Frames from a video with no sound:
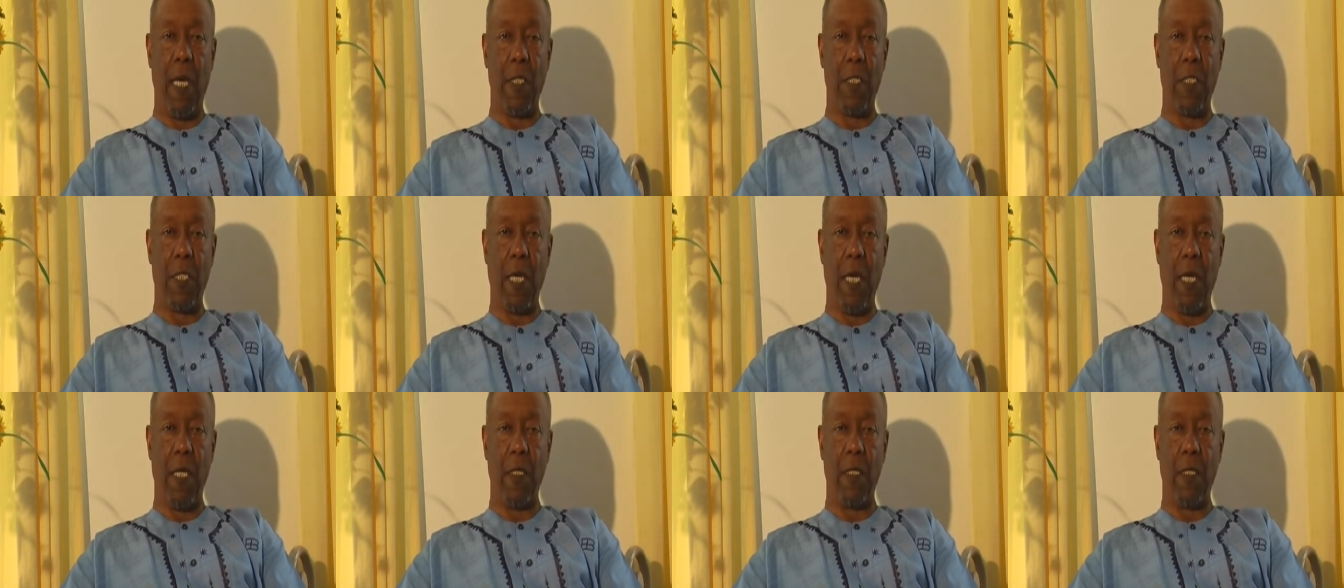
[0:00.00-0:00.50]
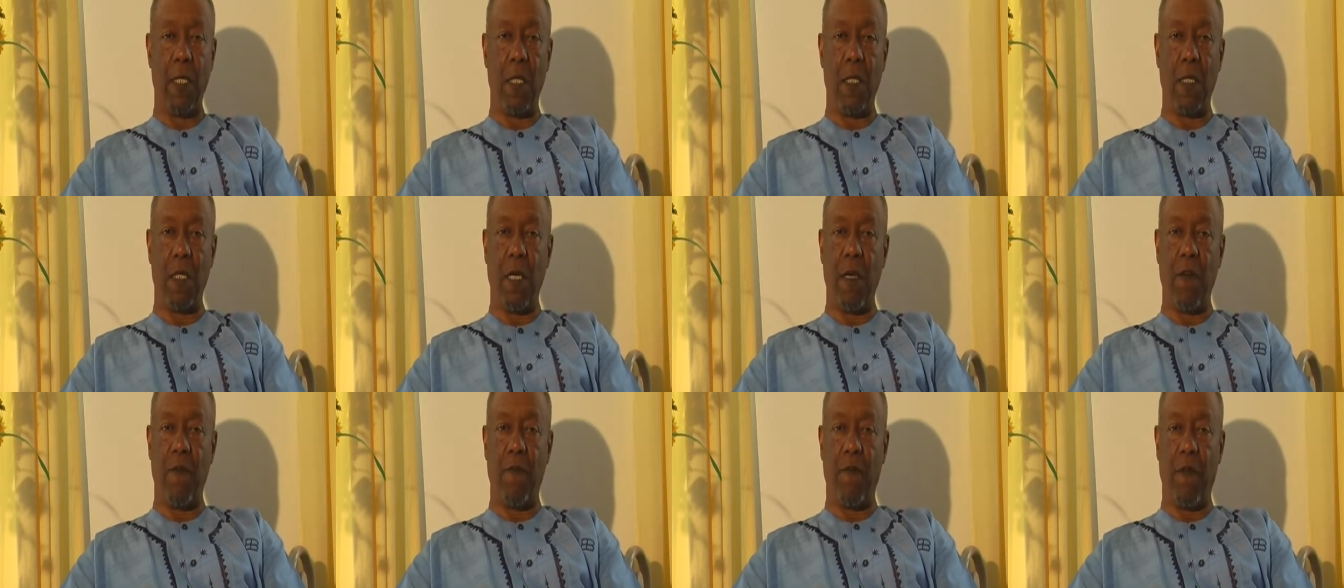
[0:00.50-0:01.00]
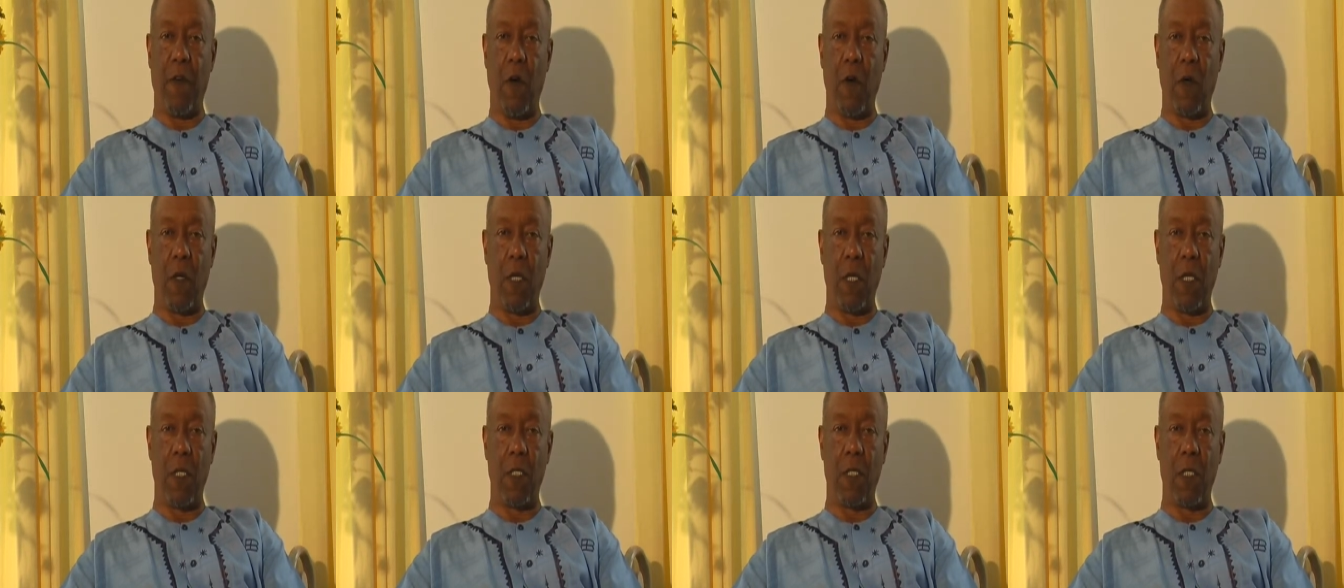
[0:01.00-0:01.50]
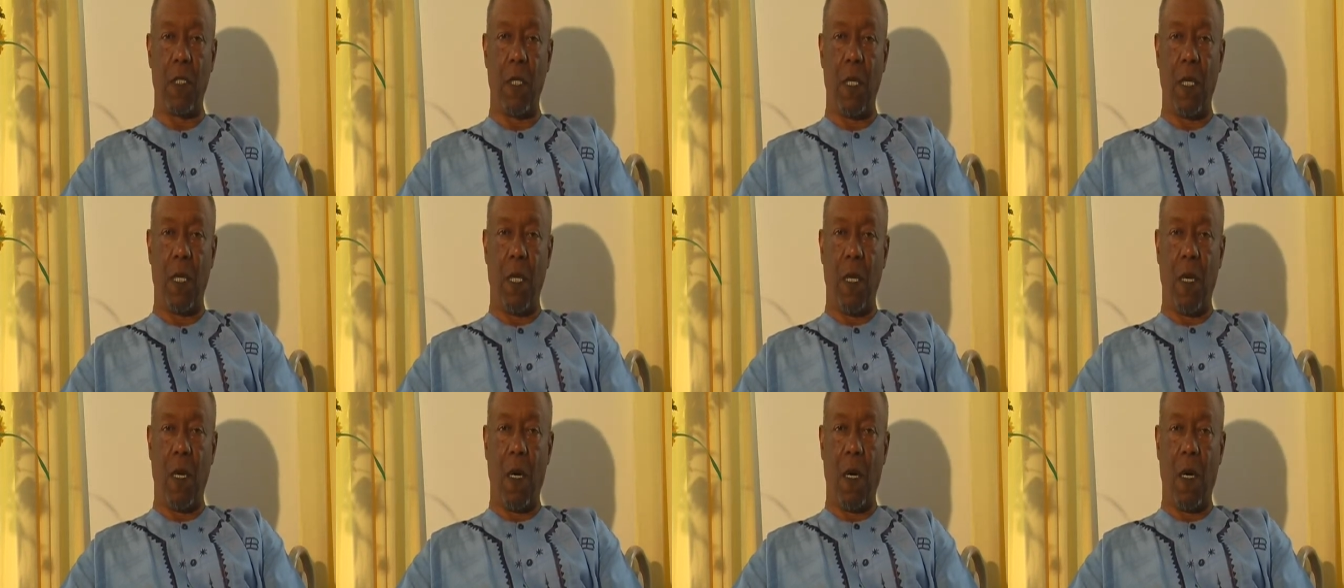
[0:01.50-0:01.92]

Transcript: and changing their focus